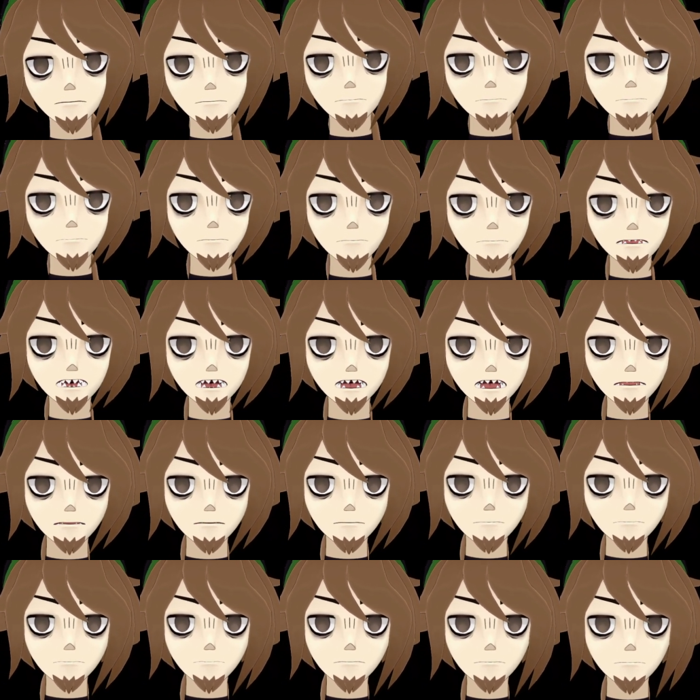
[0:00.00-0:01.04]
community.
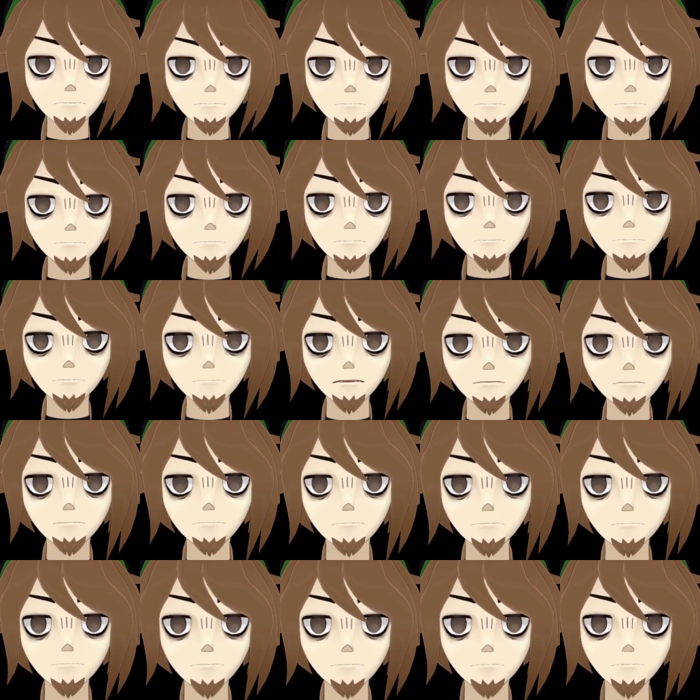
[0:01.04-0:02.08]
The
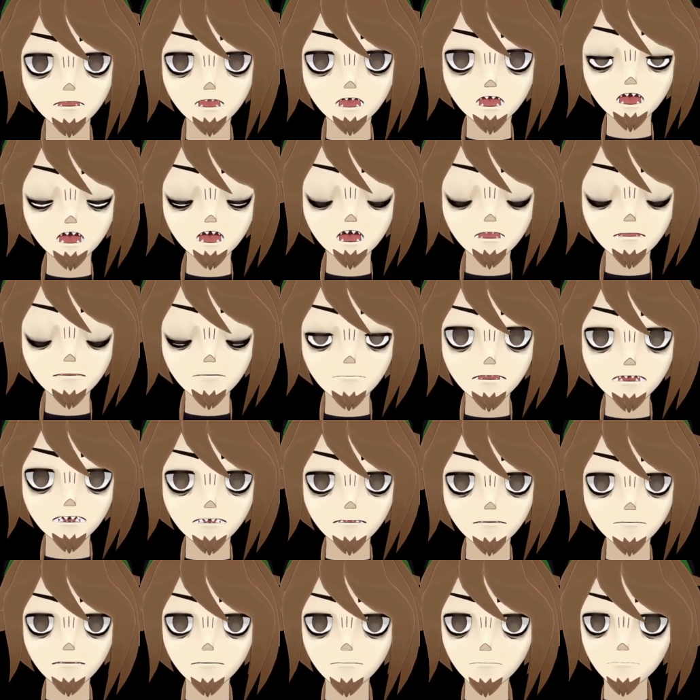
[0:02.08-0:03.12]
problem is
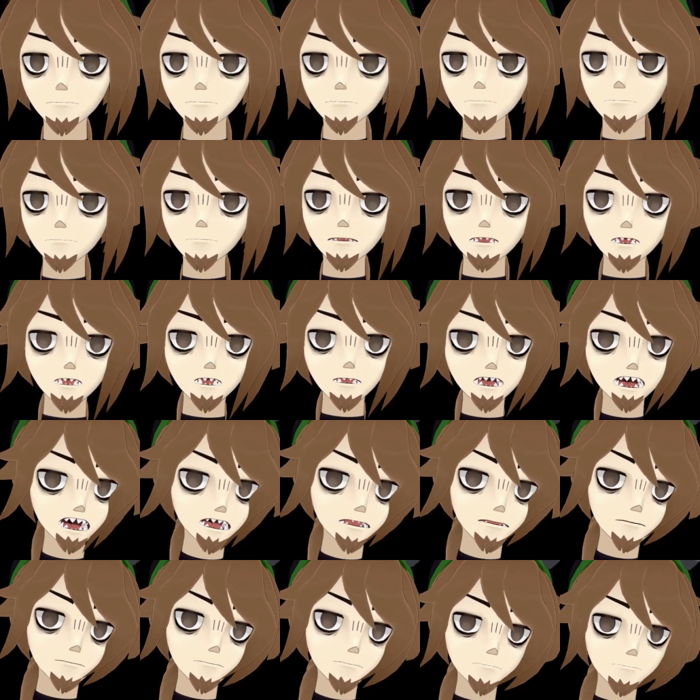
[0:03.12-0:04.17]
just work.
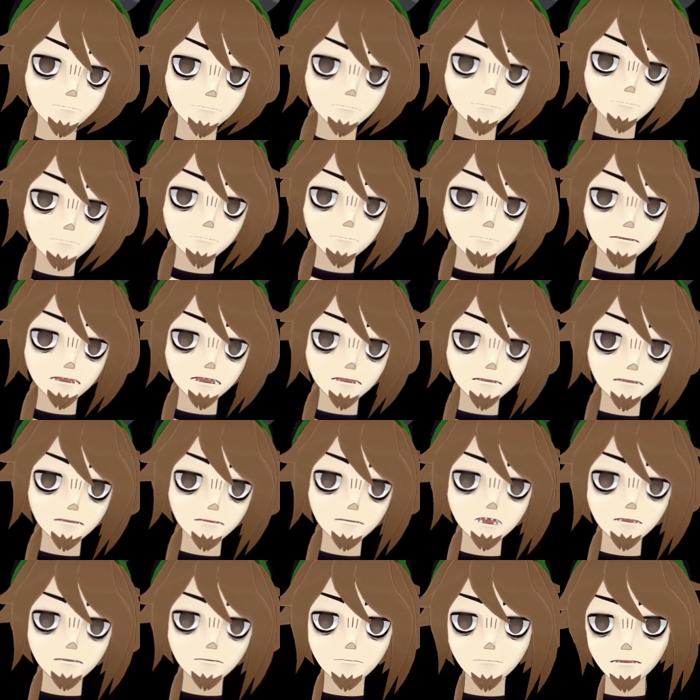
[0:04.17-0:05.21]

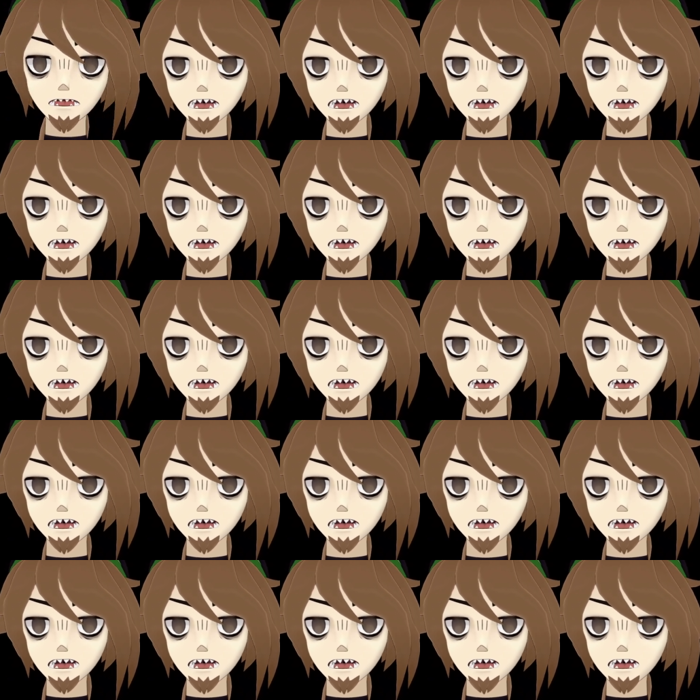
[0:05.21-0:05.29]
Working